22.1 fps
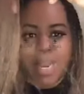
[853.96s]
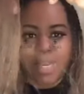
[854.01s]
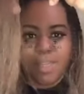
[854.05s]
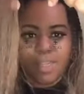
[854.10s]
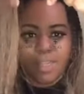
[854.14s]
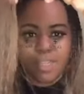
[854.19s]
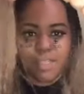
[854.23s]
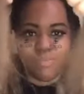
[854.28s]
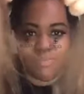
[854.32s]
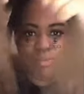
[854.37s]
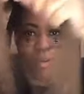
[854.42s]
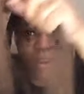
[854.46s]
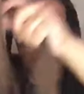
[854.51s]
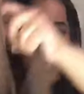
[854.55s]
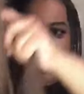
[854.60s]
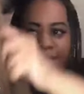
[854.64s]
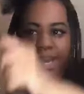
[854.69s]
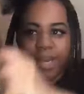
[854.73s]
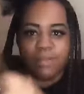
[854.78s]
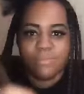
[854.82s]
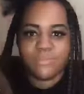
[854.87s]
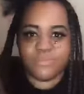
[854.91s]
this
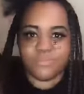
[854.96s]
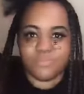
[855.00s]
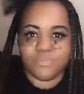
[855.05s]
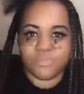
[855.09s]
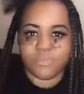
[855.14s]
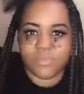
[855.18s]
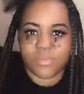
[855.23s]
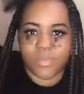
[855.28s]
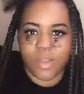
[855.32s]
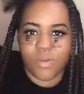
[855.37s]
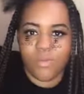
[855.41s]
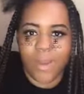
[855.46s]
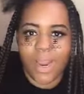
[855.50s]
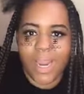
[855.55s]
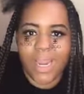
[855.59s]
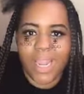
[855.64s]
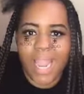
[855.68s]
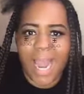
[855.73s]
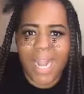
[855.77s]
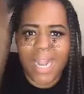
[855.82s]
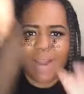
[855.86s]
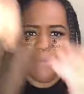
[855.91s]
braid Wait,
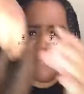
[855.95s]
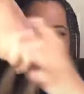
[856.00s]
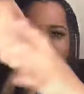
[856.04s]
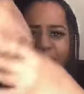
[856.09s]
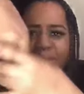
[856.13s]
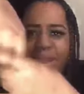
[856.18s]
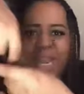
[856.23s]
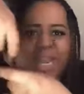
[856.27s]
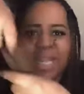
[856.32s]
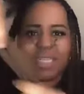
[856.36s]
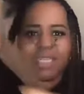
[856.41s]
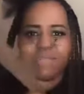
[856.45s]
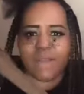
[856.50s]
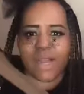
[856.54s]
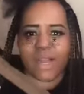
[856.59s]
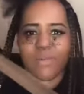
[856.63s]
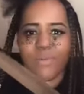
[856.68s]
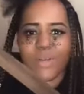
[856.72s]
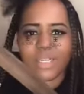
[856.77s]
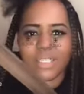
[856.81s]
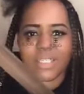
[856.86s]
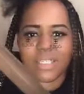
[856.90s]
y'all never even answered my
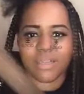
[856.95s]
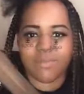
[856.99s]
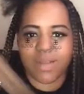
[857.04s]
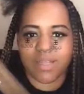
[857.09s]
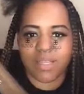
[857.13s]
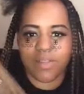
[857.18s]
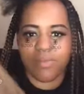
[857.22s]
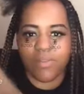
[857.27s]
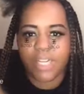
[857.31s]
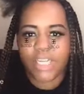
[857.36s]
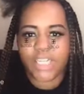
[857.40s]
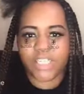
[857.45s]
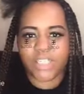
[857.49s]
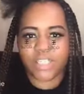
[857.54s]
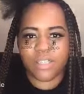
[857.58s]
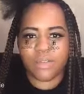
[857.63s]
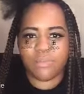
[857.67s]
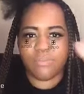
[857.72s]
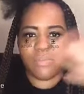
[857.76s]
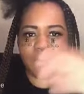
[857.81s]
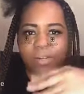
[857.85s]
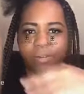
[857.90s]
question about the relationship, but